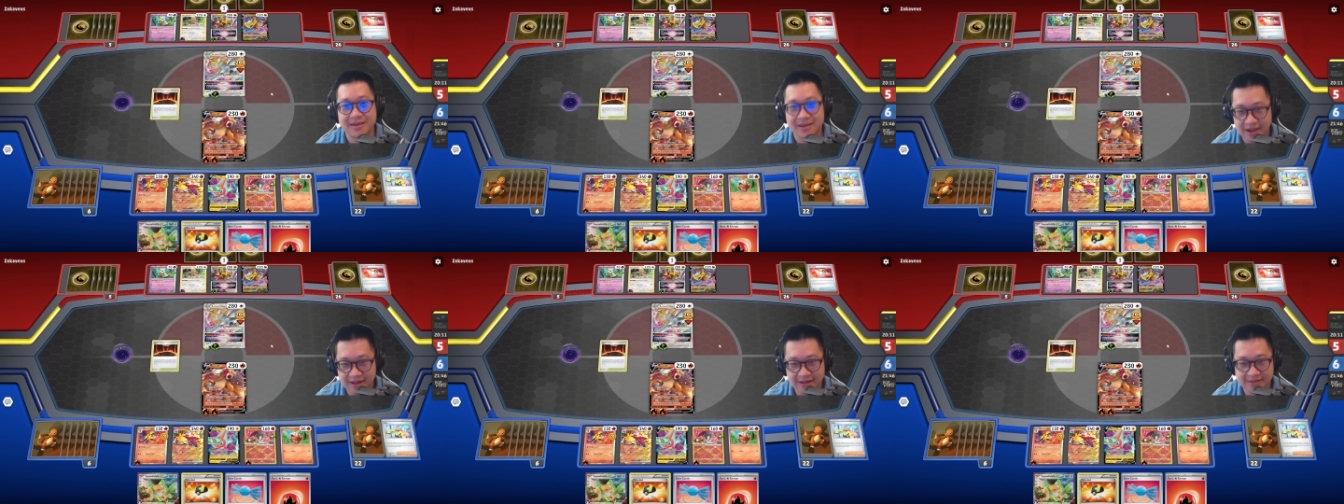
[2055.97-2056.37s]

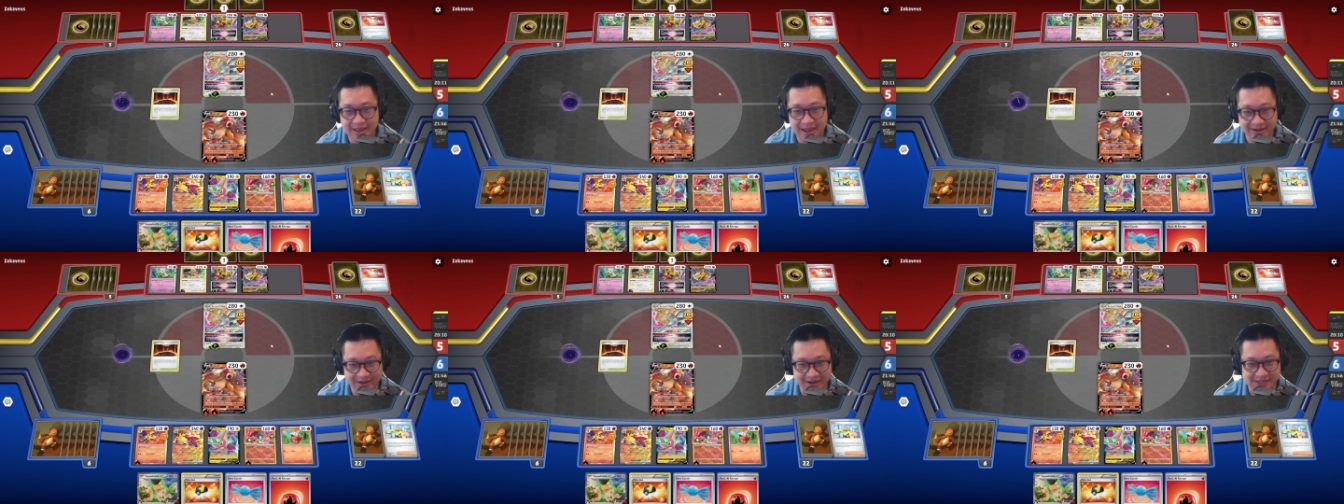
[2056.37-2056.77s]
And in
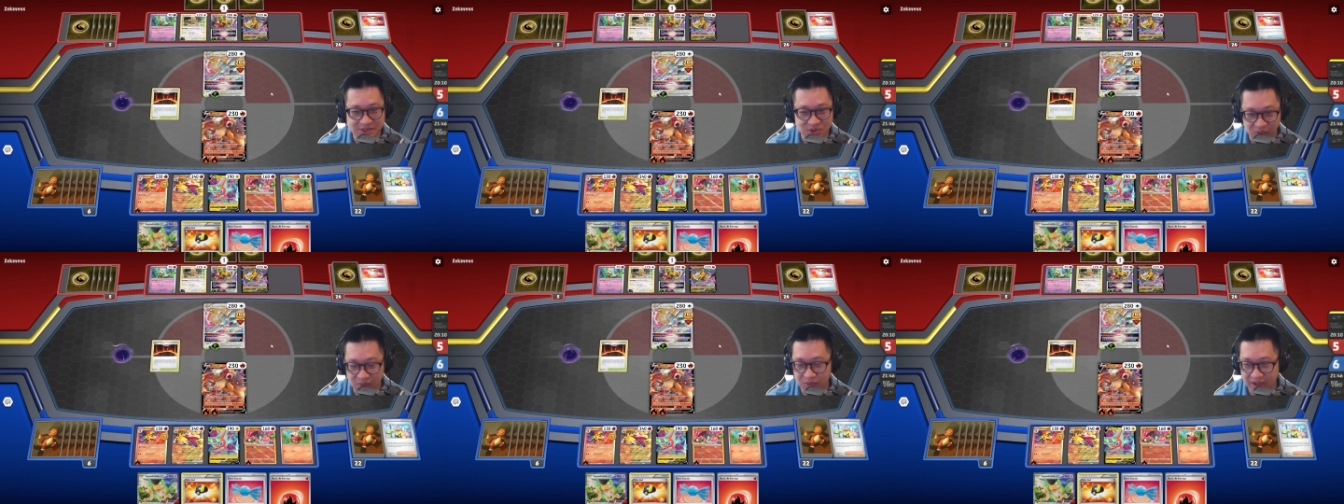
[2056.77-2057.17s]
that
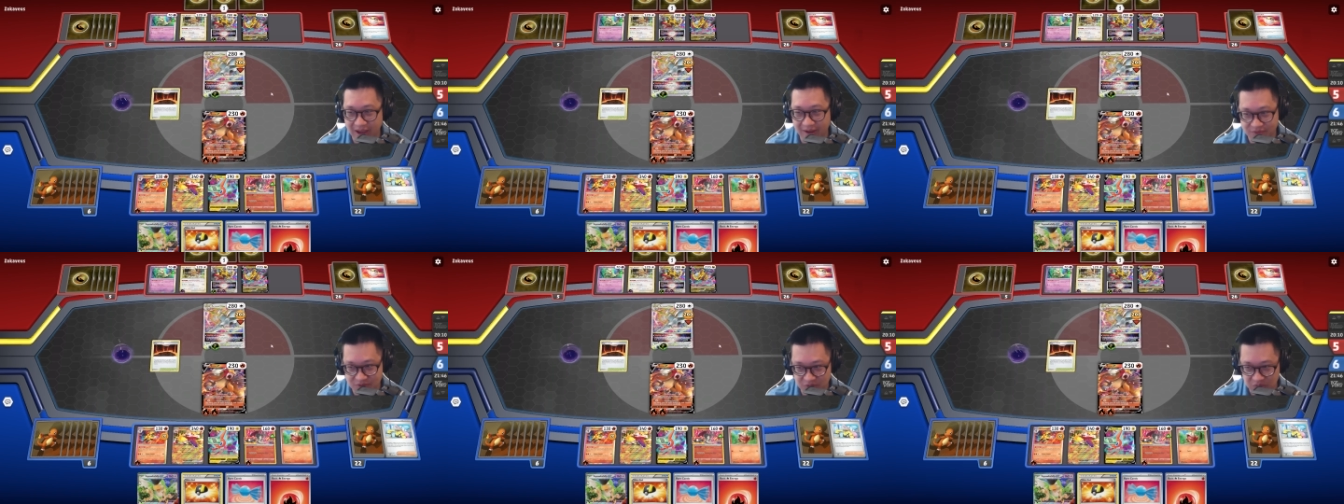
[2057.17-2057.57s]
case, we would
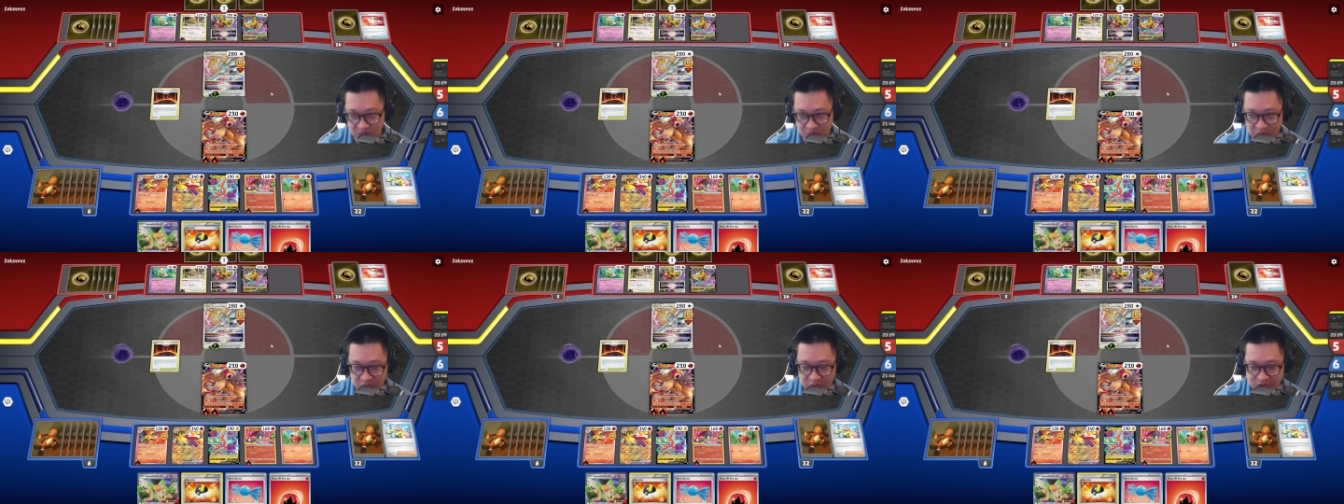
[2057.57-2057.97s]
have
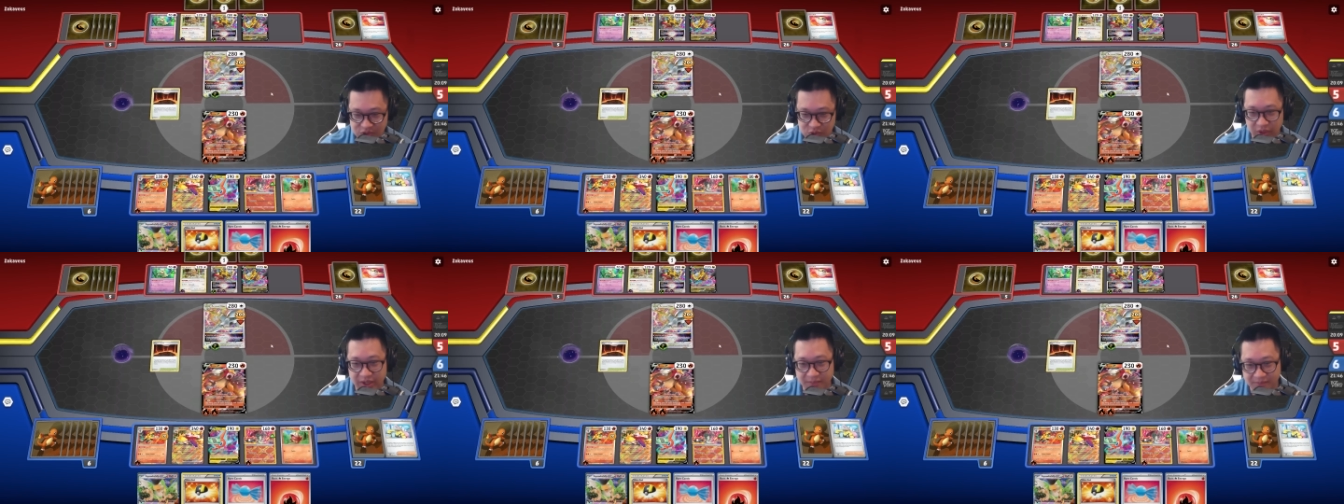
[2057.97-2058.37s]
to
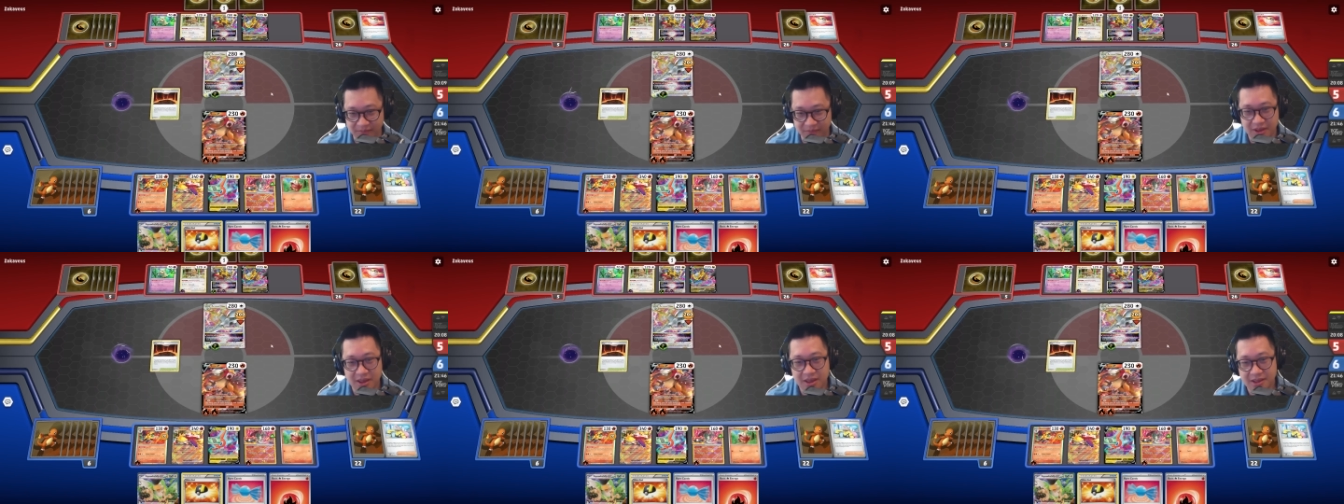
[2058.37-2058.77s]

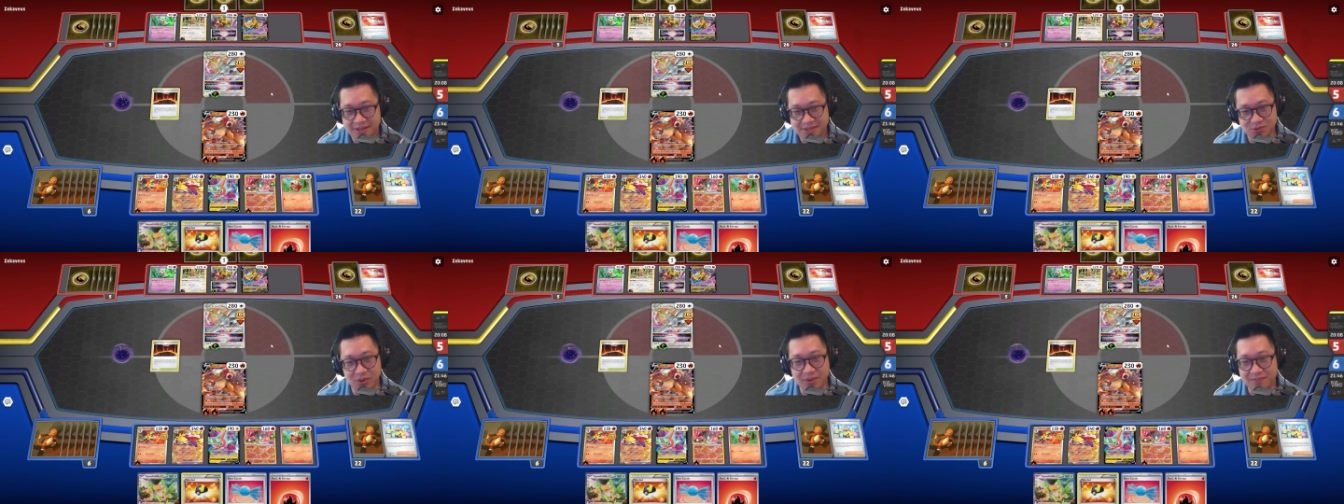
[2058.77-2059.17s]
swing
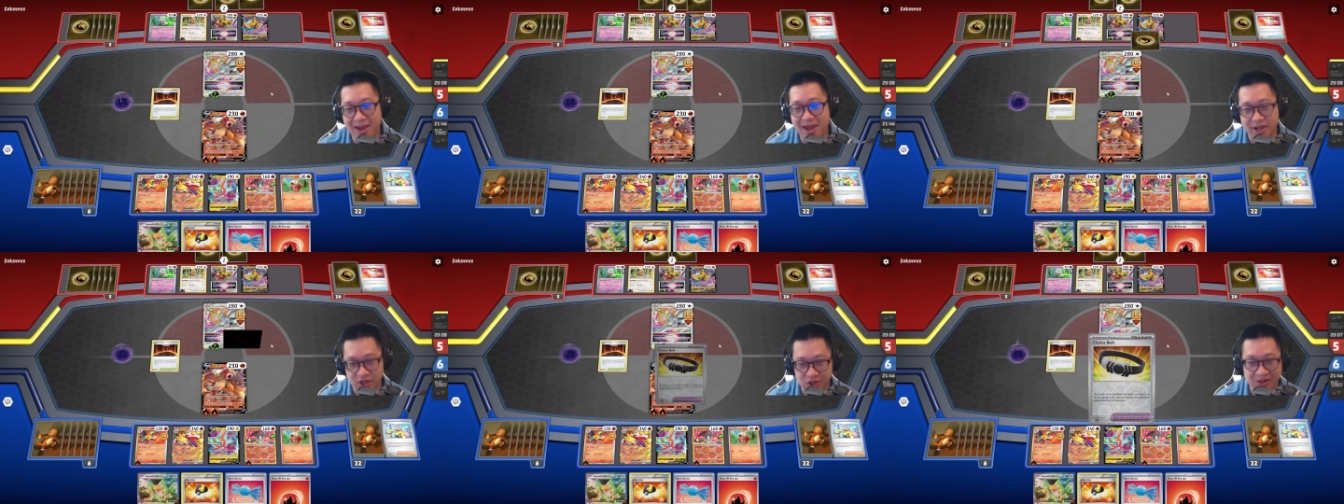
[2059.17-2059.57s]
swing
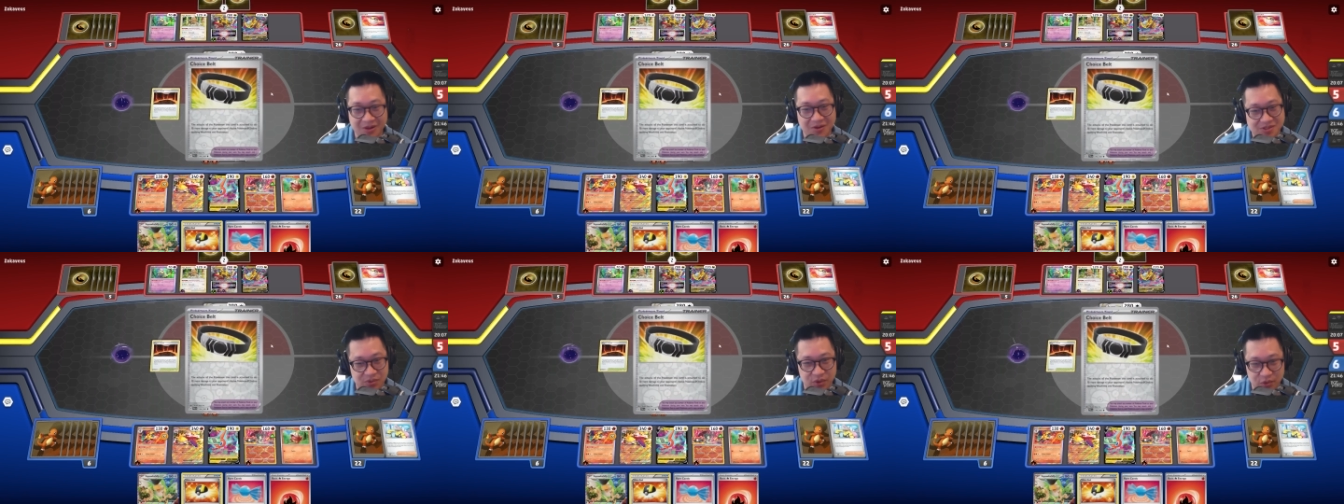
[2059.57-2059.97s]
back and
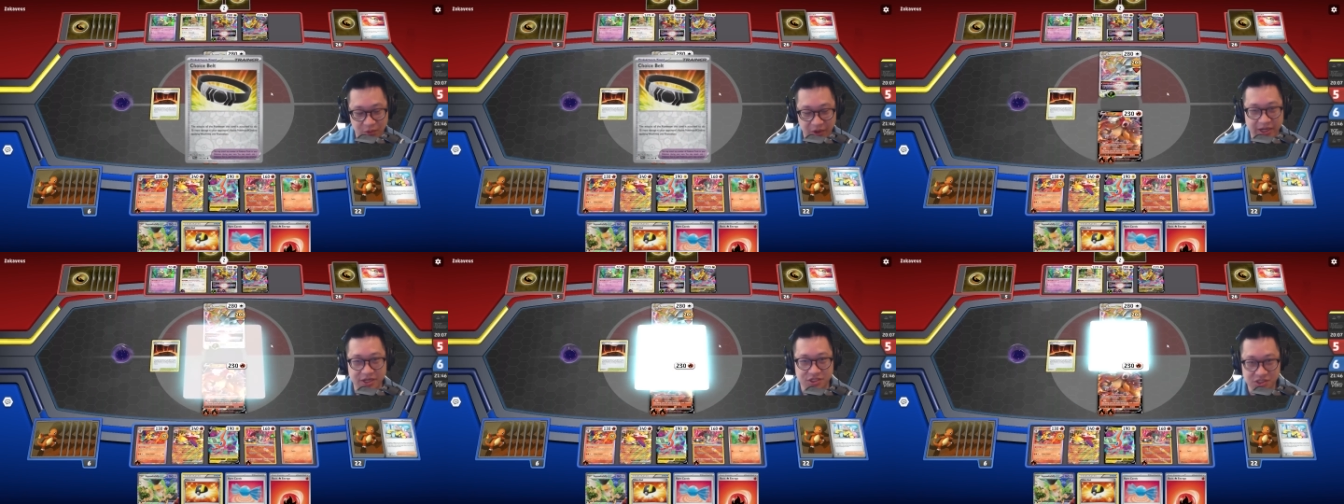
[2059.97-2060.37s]
close it with
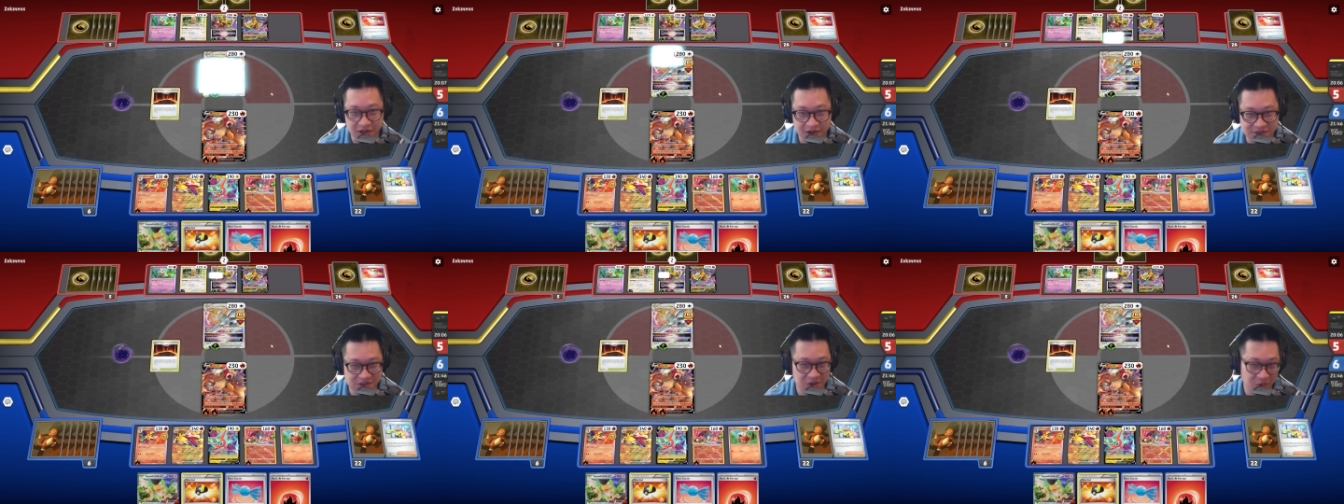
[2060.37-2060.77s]
Radiant
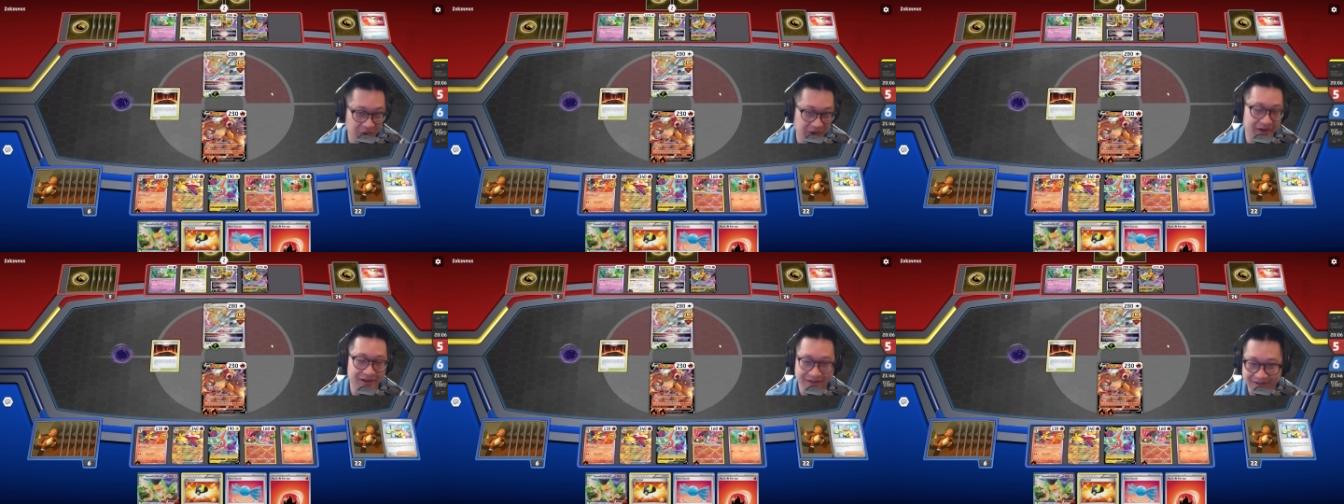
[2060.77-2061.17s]
Charizard
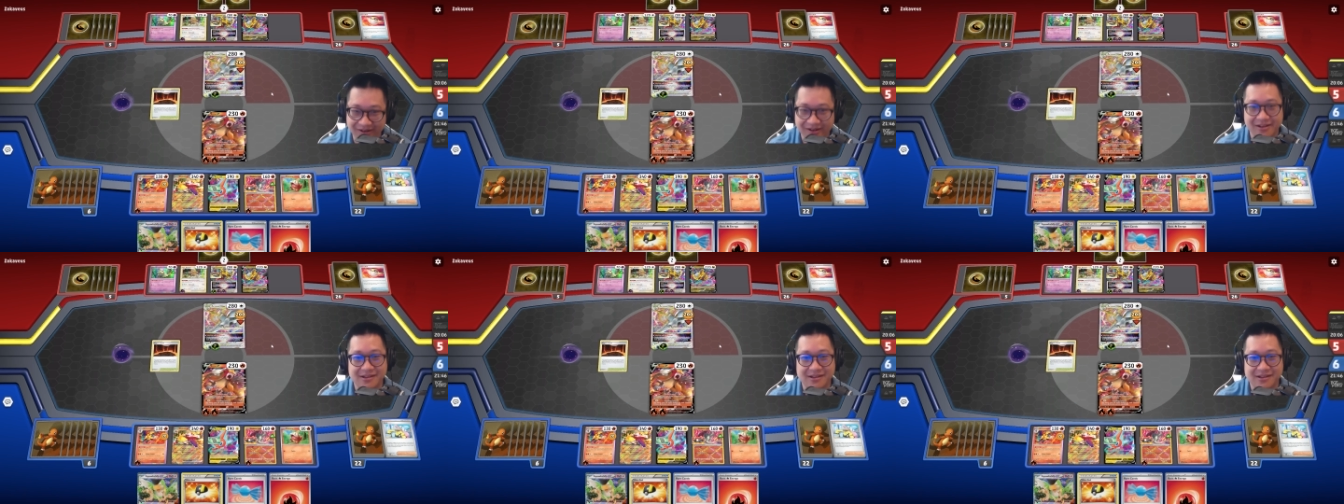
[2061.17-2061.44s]
right here.